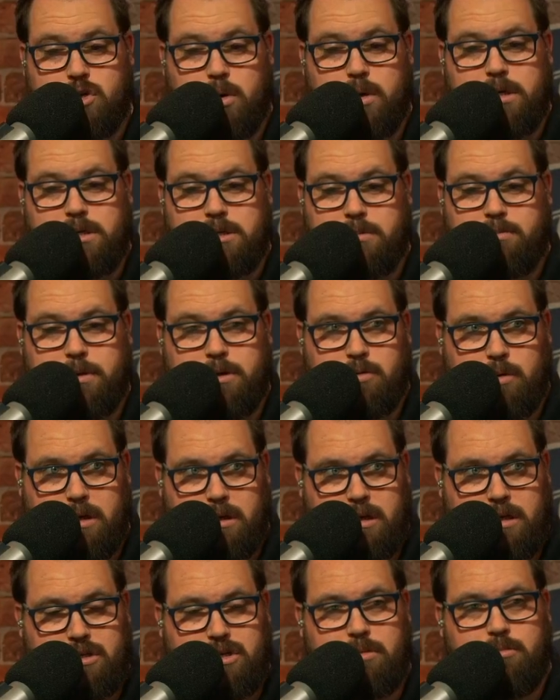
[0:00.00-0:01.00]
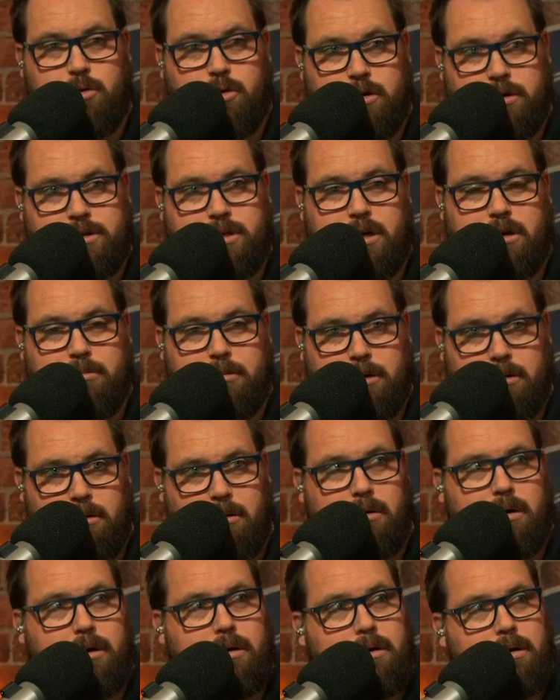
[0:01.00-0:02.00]
choice between DJ Moore and Terry
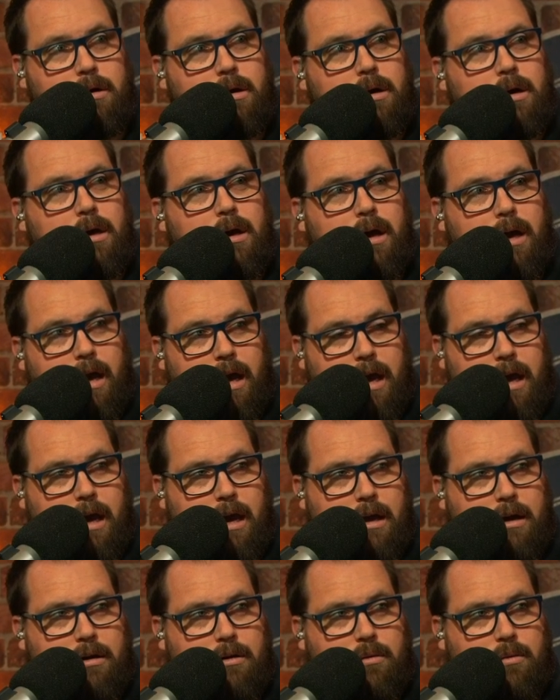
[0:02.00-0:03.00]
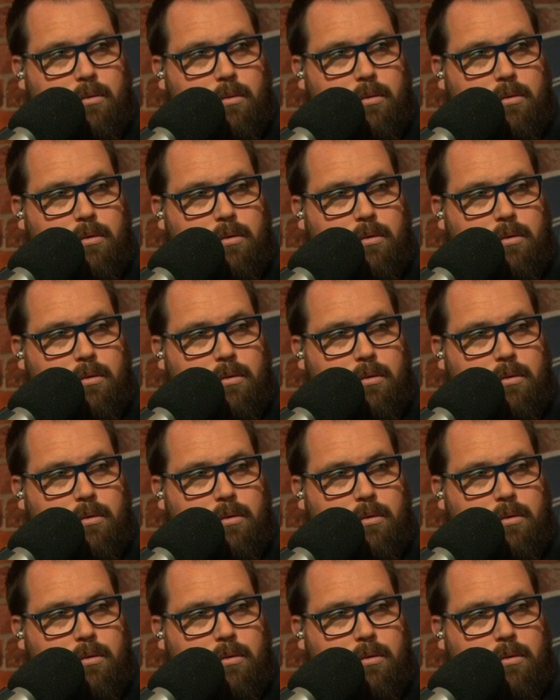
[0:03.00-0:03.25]
McLaurin, and